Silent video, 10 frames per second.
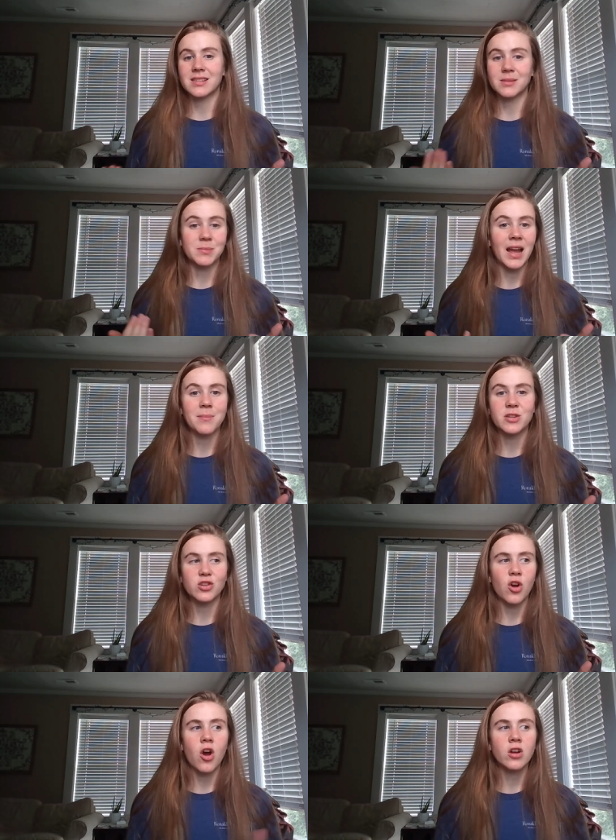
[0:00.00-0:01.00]
some time to
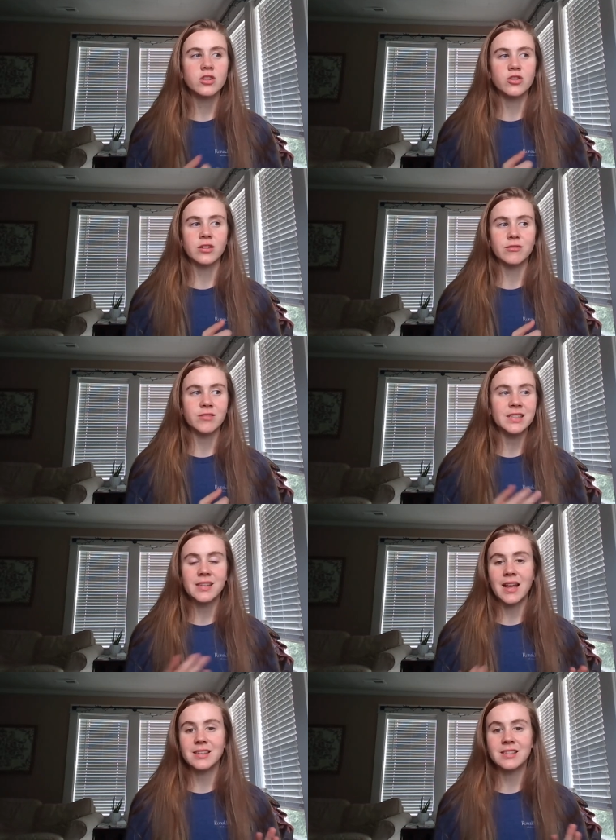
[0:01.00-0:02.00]
talk during
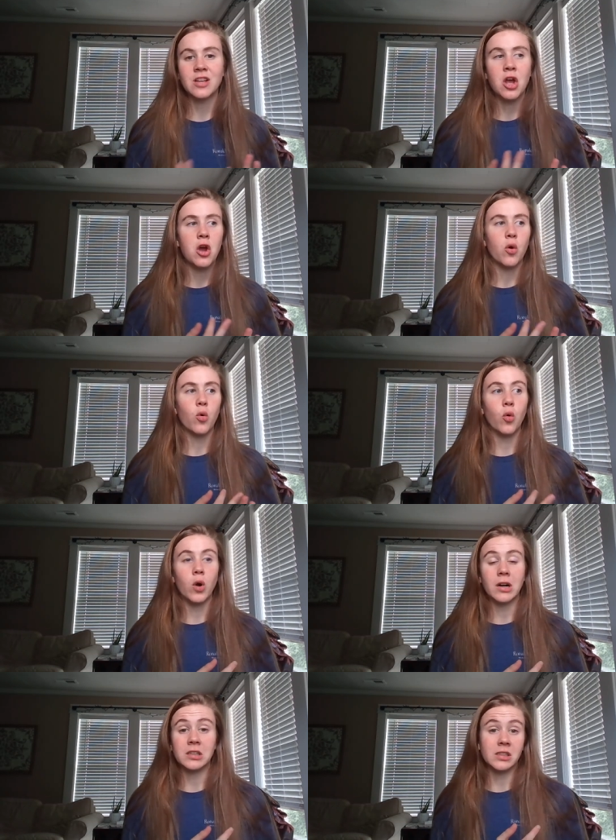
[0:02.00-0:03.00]
recess
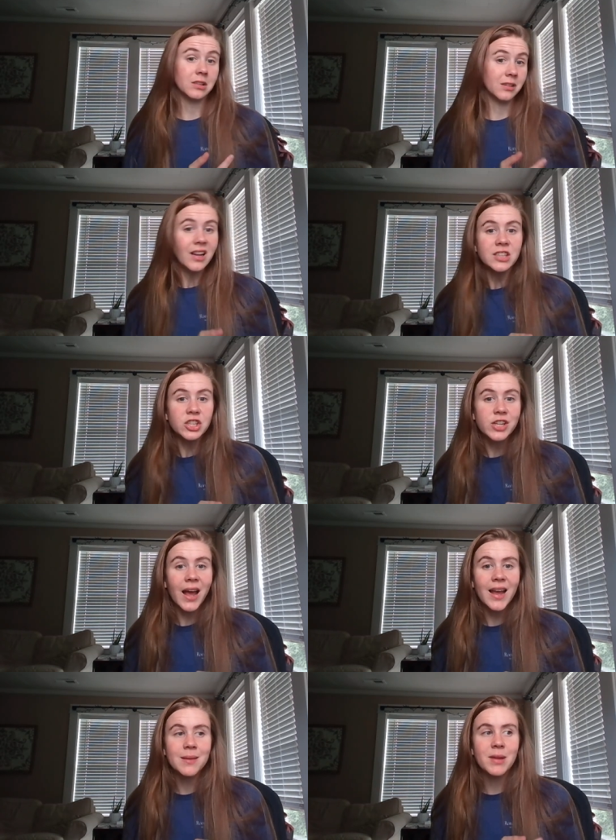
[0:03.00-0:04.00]
or
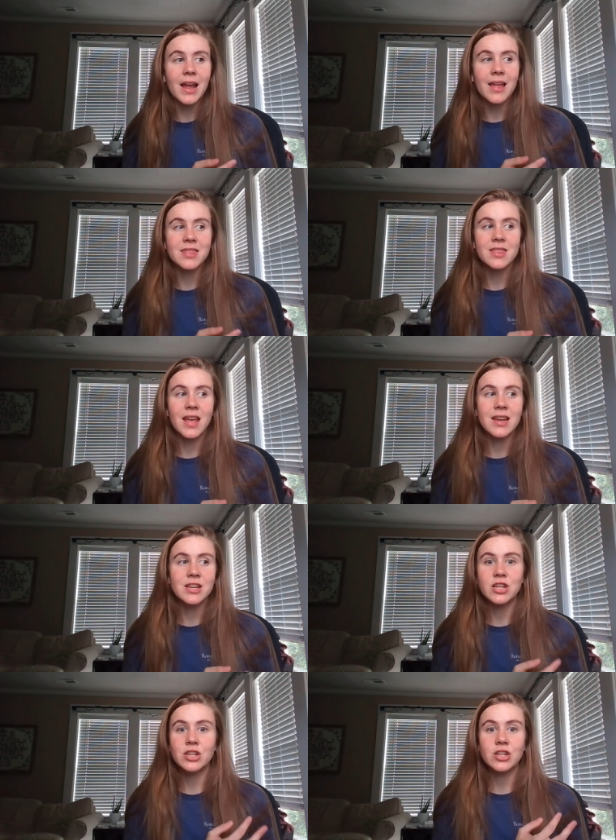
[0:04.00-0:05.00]
lunchtime, and
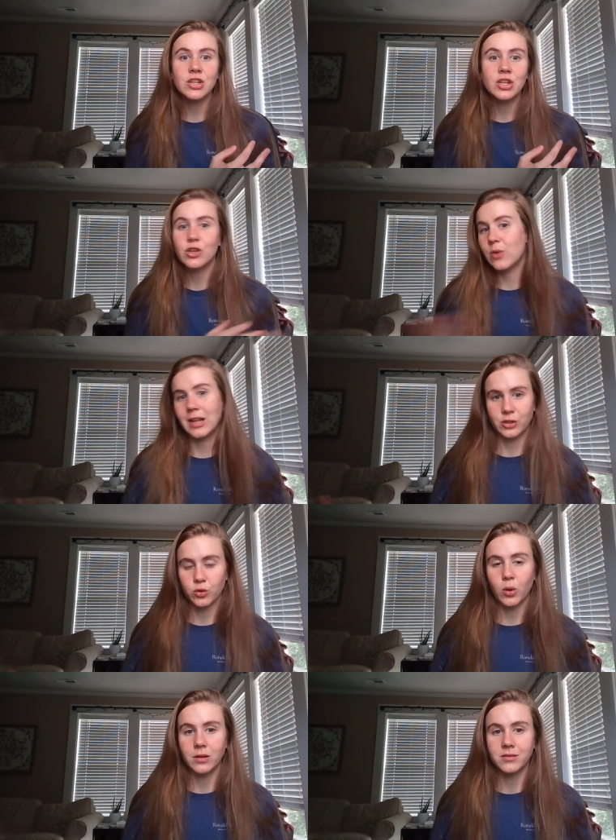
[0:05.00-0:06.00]
then you had
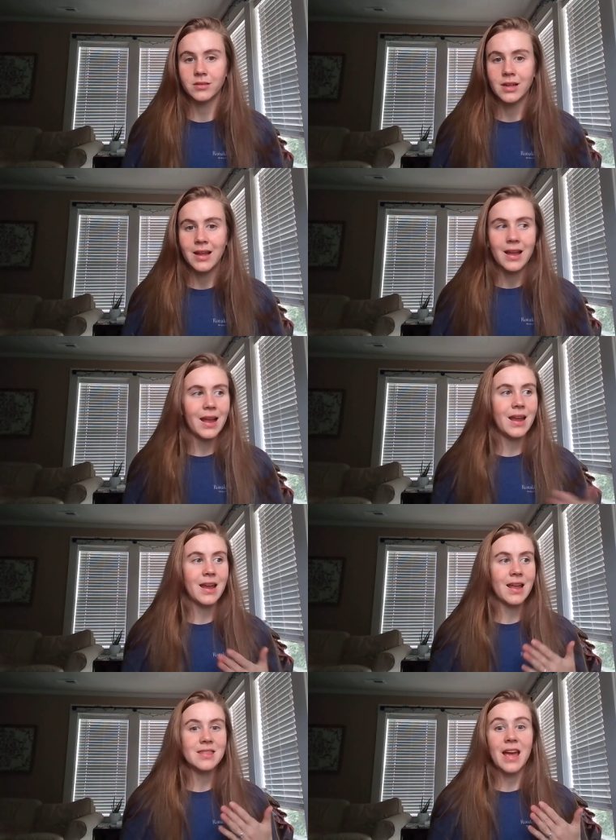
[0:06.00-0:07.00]
school.
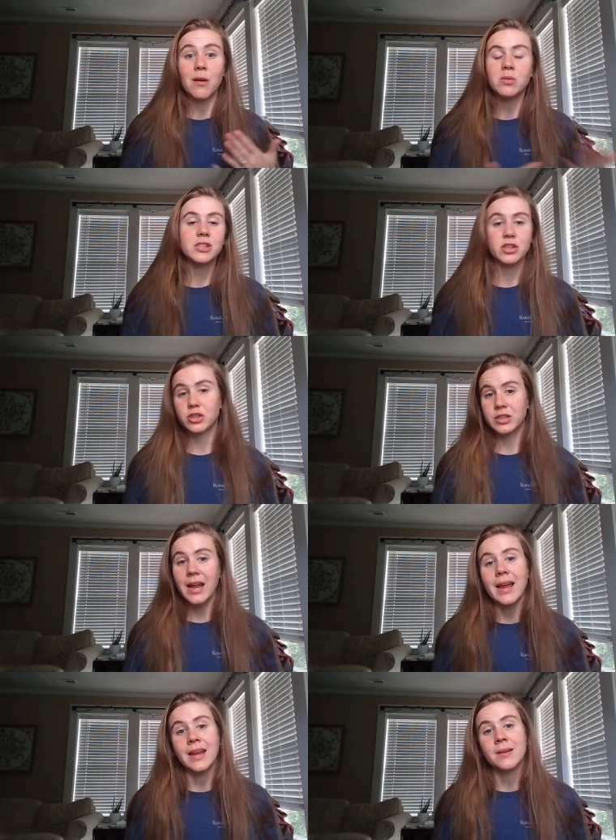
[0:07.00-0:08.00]
And that was your
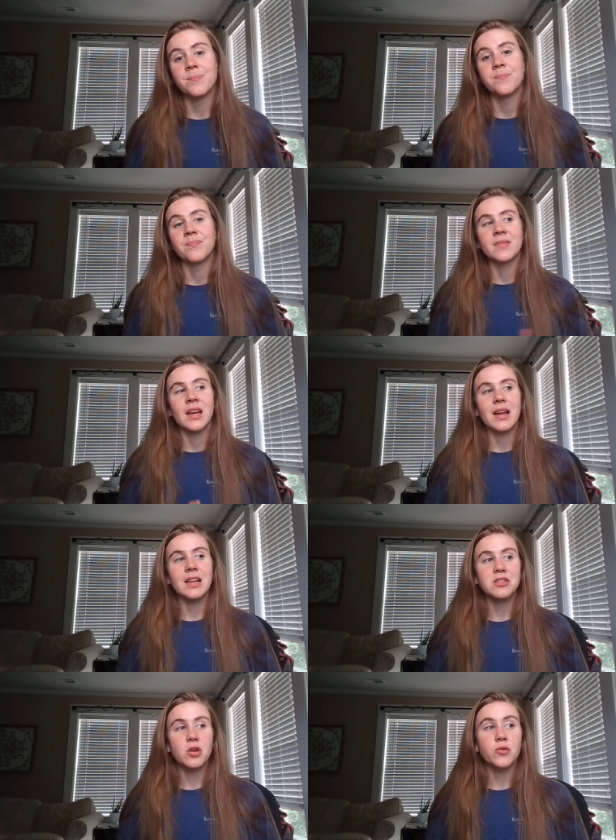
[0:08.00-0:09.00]
day.
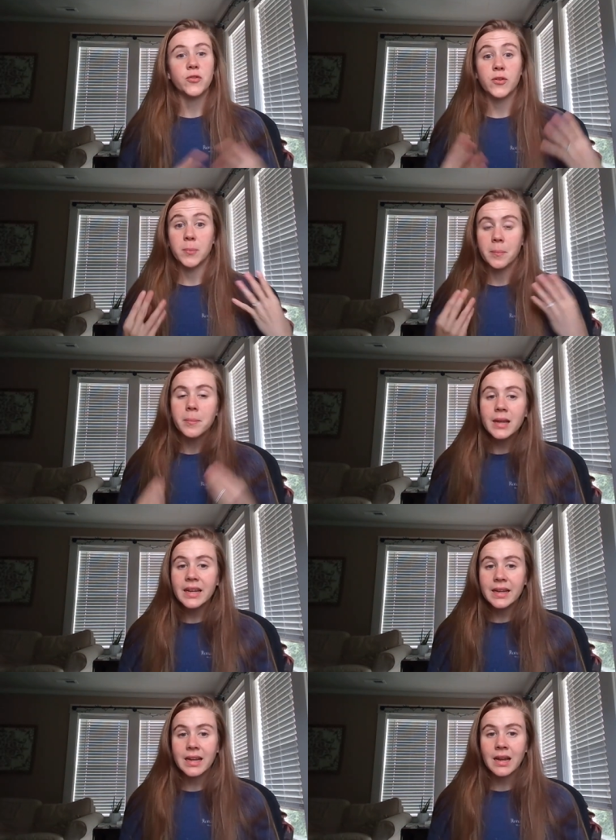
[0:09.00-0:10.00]
And so for
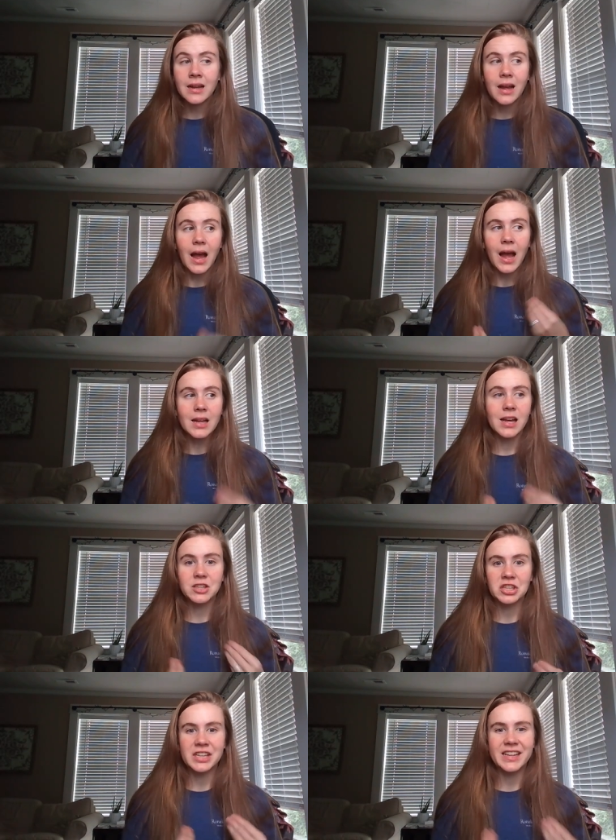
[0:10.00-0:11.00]
me, I
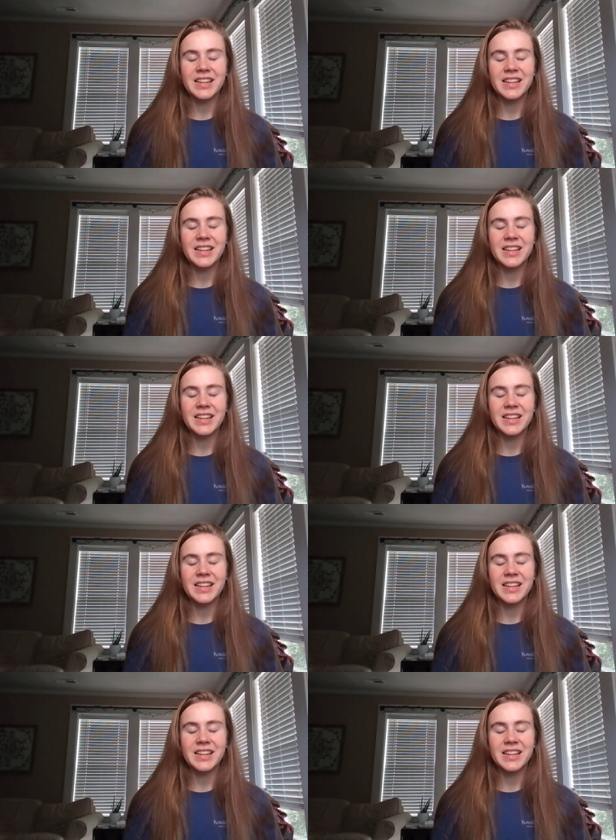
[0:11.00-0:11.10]
actually